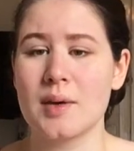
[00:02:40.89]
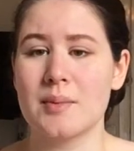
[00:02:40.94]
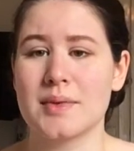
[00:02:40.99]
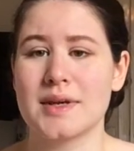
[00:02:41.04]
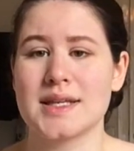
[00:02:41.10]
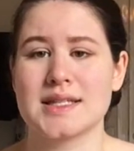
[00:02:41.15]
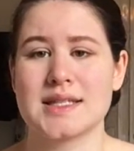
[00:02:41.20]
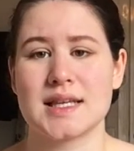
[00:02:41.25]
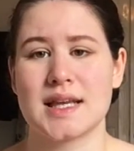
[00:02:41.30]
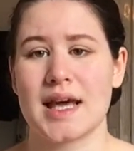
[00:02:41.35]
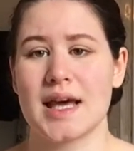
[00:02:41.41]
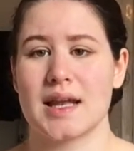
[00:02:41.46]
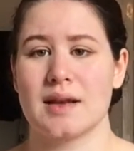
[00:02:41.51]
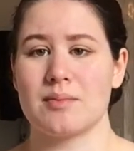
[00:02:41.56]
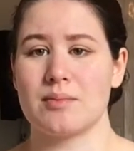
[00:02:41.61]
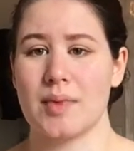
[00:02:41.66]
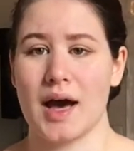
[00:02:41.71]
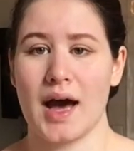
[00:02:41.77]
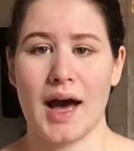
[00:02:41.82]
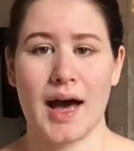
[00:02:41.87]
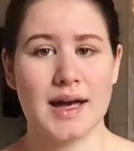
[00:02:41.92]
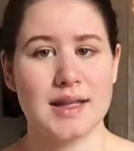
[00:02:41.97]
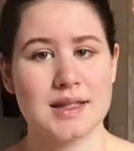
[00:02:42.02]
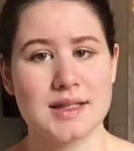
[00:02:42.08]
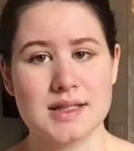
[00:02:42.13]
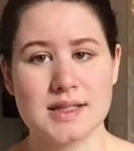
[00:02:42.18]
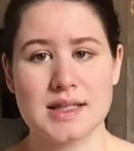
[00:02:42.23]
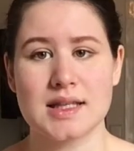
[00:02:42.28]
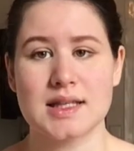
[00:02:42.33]
Because again, behind
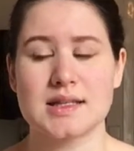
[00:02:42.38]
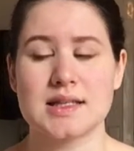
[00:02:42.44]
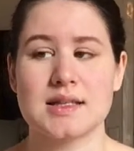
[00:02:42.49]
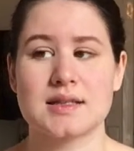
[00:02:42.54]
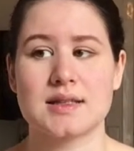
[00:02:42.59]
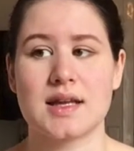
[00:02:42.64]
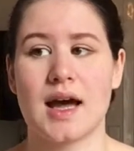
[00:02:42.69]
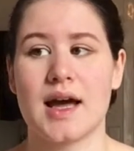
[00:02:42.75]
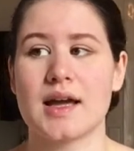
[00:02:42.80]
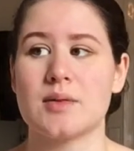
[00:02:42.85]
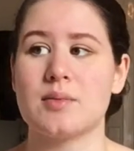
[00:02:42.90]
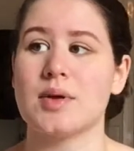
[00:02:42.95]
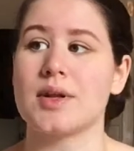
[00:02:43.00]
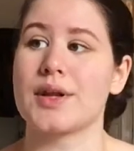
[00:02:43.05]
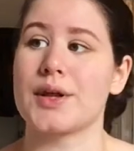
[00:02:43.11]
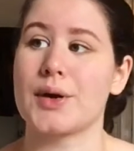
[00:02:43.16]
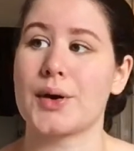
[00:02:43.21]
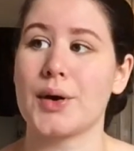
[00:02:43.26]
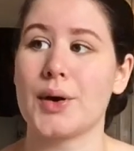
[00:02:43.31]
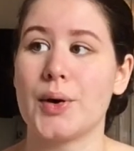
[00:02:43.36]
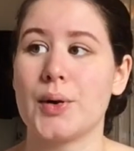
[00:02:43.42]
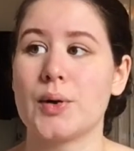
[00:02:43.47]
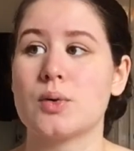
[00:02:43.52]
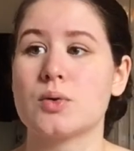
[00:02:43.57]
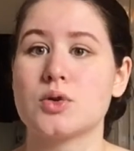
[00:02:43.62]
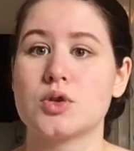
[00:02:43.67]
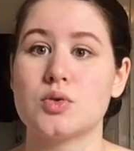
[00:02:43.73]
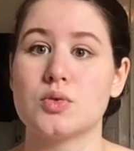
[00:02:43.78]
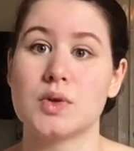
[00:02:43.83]
the scenes, this guy had been like,
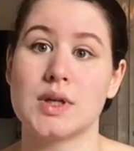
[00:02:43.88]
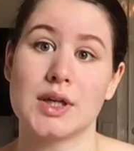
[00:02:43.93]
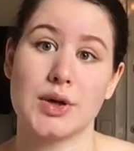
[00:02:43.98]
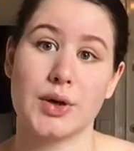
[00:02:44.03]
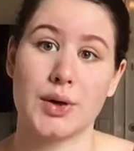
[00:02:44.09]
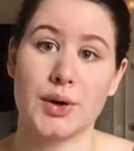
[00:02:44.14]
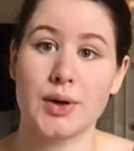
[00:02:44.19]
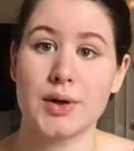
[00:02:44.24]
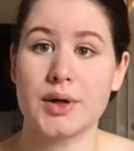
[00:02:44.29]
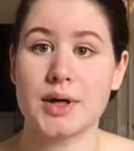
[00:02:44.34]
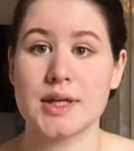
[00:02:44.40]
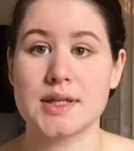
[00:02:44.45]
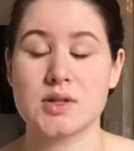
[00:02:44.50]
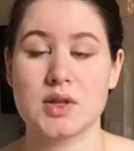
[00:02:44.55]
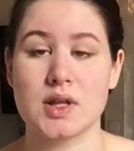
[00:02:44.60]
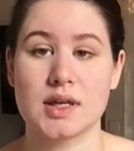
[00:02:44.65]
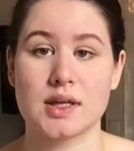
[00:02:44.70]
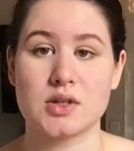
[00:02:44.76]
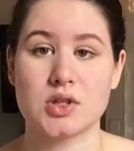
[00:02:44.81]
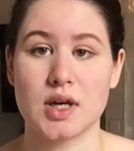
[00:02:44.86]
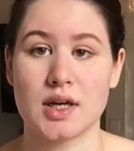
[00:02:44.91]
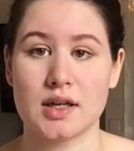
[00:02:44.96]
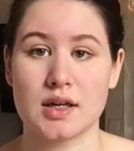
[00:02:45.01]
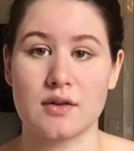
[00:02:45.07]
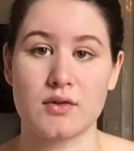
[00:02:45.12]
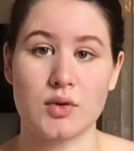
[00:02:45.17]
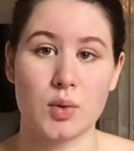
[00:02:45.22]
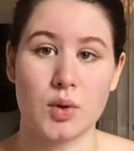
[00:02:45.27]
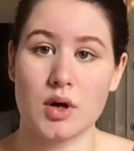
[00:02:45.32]
oh, you need to hurry so they could try to
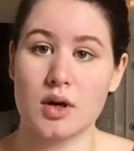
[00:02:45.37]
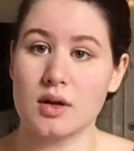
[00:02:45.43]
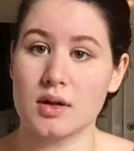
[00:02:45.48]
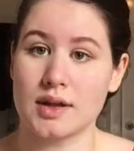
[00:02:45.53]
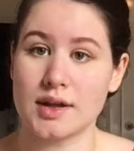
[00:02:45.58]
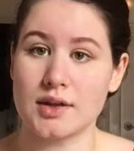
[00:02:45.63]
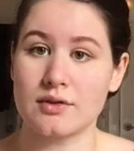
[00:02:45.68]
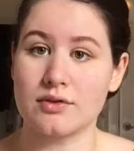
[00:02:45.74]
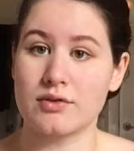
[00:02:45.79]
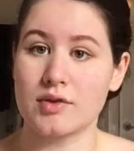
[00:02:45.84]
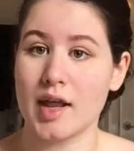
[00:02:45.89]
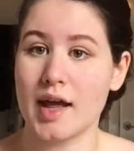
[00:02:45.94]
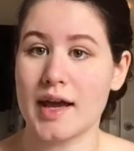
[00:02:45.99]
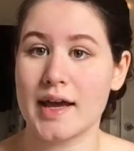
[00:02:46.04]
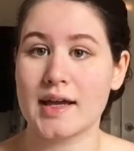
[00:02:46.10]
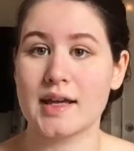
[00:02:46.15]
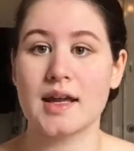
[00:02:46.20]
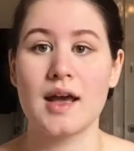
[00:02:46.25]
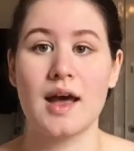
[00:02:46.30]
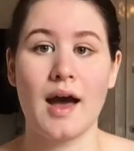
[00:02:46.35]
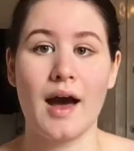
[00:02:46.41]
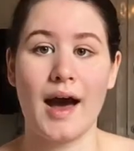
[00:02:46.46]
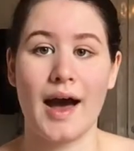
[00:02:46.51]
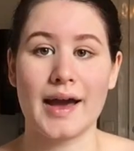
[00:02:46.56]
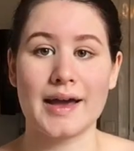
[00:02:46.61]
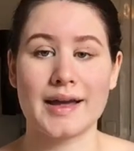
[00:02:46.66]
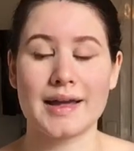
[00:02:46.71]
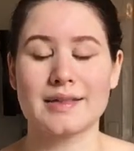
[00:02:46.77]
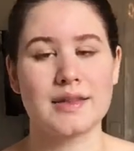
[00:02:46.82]
give you an earlier flight.
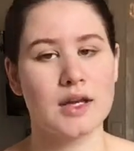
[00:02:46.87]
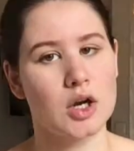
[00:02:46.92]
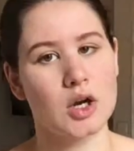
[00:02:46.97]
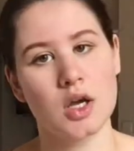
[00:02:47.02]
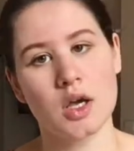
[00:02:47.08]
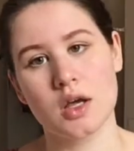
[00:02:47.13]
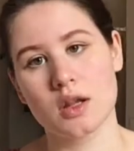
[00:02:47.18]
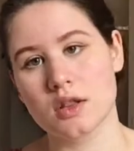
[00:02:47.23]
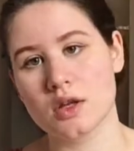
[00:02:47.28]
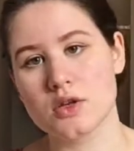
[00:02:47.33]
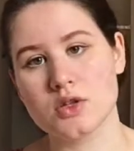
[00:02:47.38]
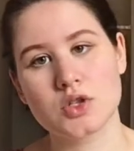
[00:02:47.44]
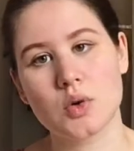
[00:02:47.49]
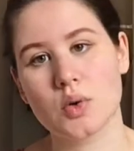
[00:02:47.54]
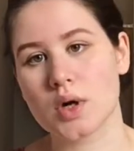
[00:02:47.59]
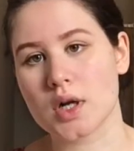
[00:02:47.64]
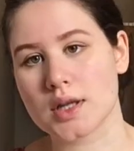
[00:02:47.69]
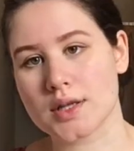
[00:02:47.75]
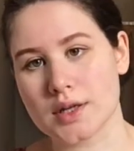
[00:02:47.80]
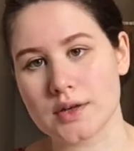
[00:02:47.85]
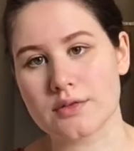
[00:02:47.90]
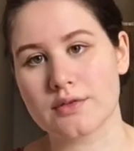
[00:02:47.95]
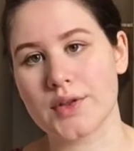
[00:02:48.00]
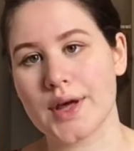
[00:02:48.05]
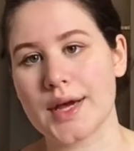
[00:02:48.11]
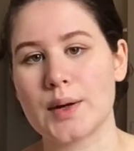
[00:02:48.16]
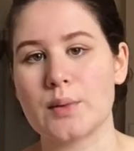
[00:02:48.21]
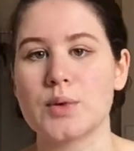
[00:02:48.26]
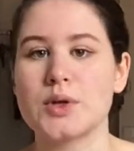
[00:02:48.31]
I get there, there's no earlier
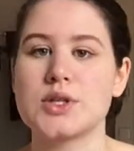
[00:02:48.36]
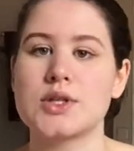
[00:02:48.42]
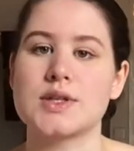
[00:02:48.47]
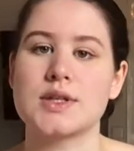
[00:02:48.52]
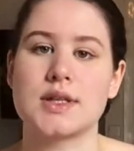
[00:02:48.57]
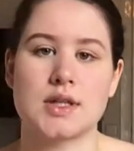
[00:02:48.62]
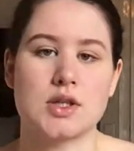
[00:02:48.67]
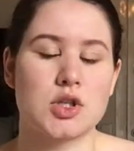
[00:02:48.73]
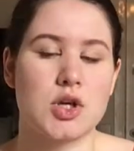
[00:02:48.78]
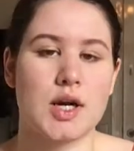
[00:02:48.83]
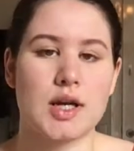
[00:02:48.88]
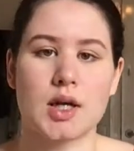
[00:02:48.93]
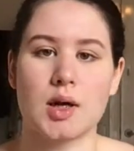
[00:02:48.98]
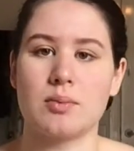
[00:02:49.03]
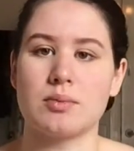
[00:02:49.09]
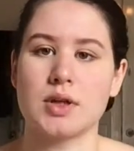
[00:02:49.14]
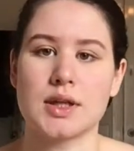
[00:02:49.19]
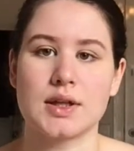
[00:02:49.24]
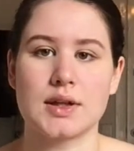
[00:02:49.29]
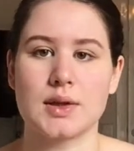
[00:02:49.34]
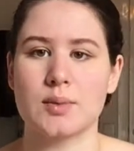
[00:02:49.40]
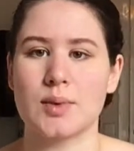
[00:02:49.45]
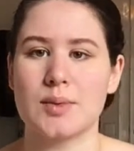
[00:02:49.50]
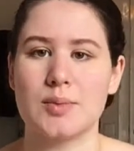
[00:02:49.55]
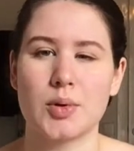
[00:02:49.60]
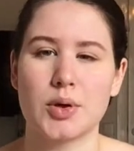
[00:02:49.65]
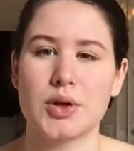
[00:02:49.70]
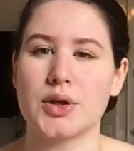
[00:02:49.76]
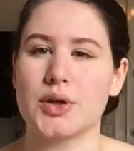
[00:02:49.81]
flight, we're just gonna try to completely
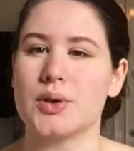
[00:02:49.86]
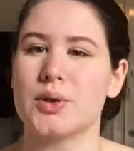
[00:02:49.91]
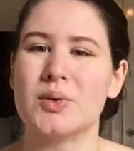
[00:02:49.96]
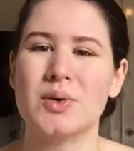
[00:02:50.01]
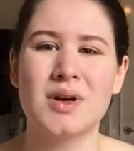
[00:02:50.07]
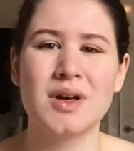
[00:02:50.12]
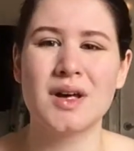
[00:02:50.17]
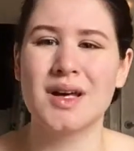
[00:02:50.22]
rebook you.